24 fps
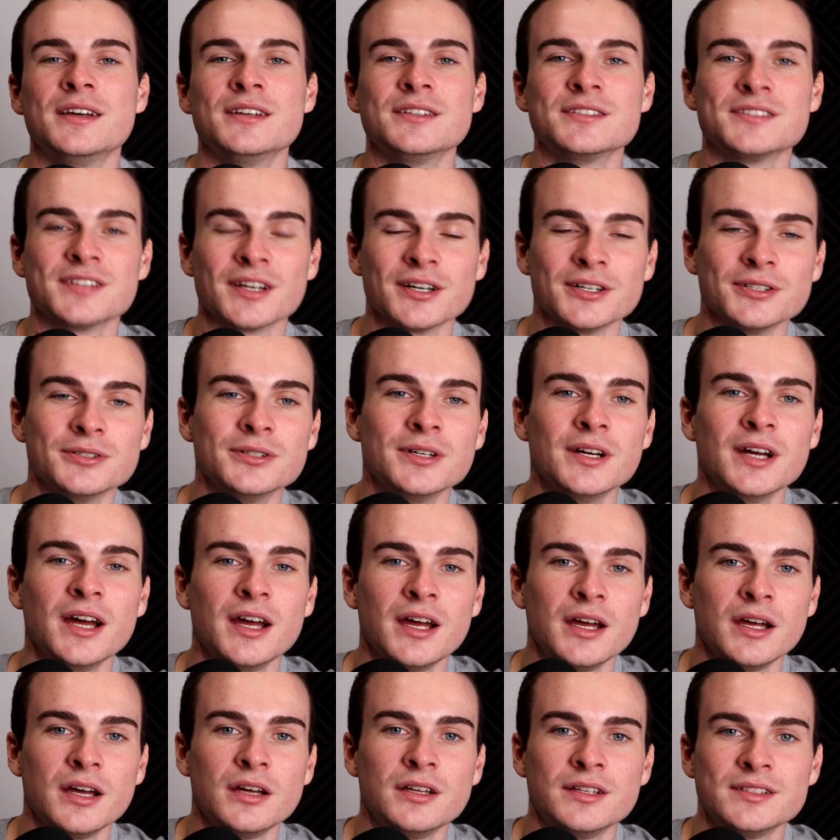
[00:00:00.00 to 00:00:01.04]
So
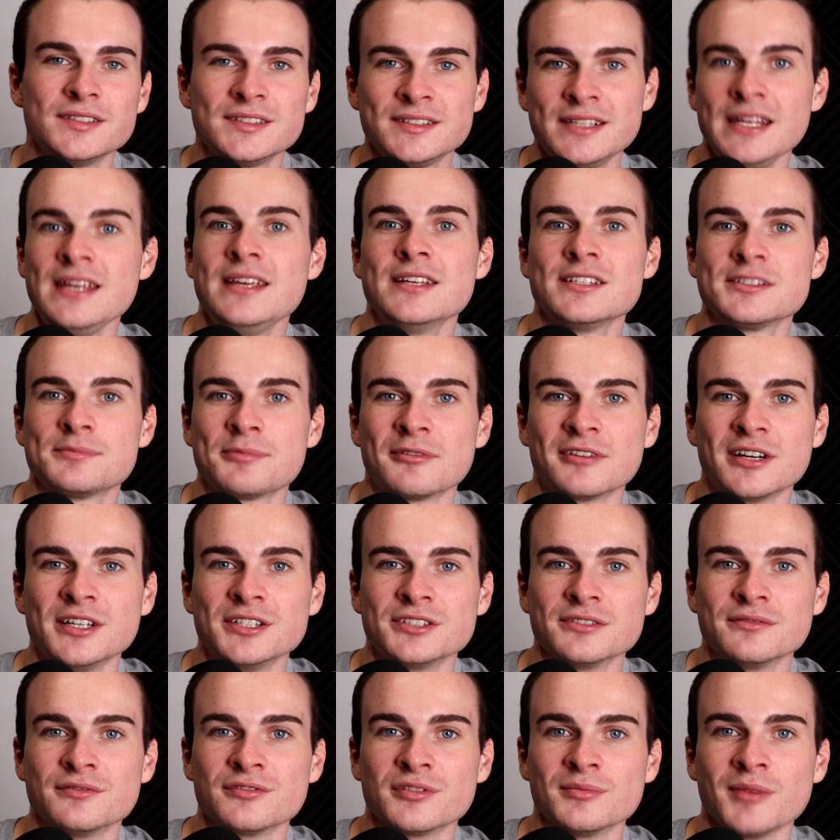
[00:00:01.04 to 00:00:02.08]
seek
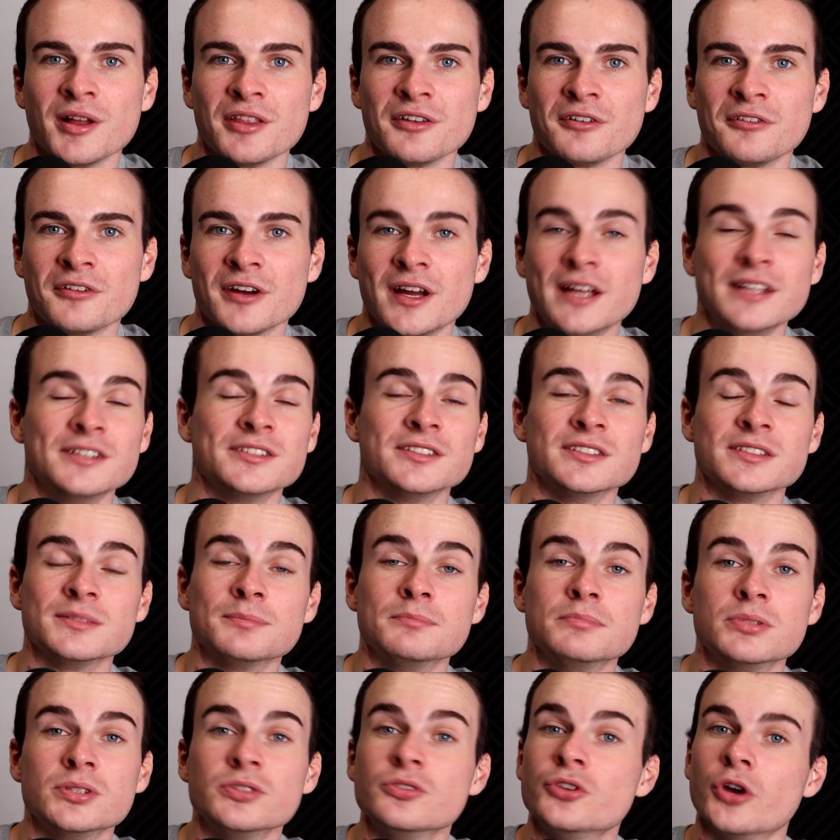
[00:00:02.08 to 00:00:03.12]
inspiration from other creators,
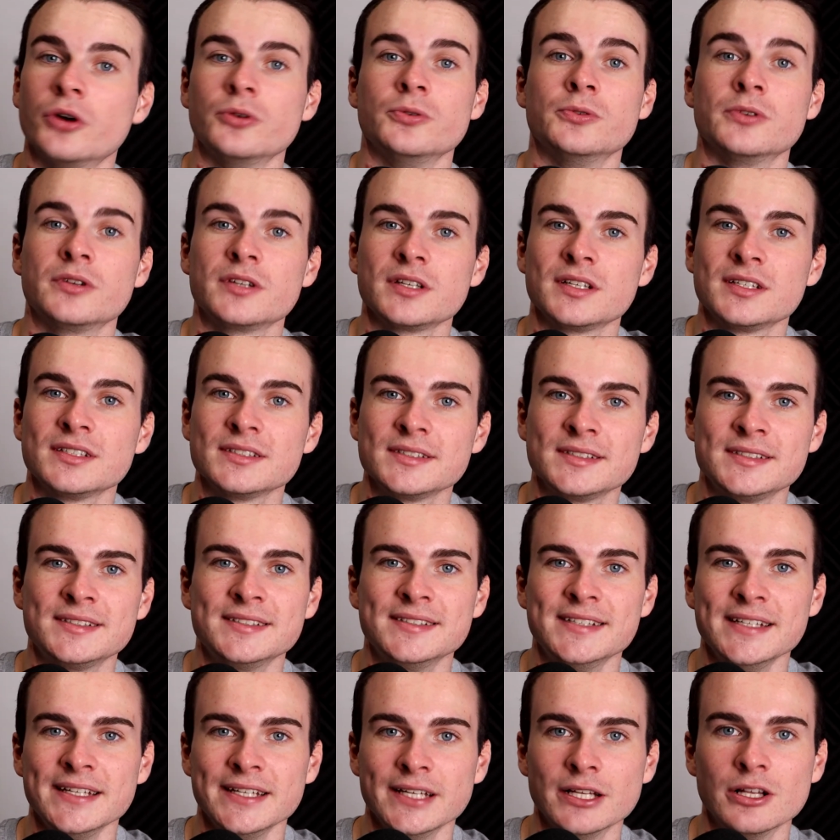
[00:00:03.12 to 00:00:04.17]
but don't
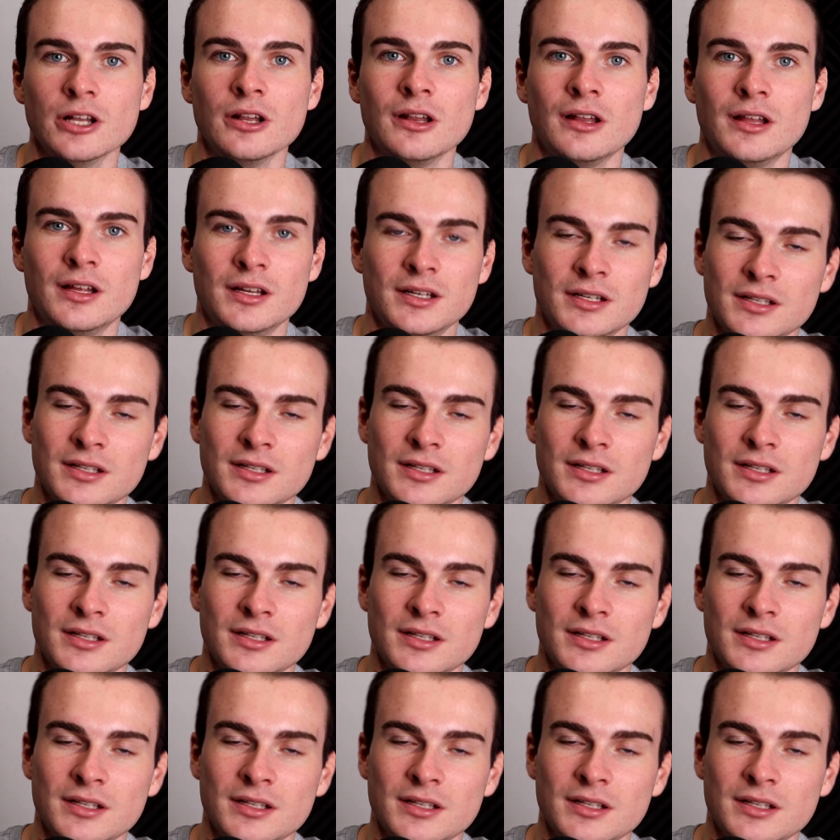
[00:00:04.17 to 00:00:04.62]
steal.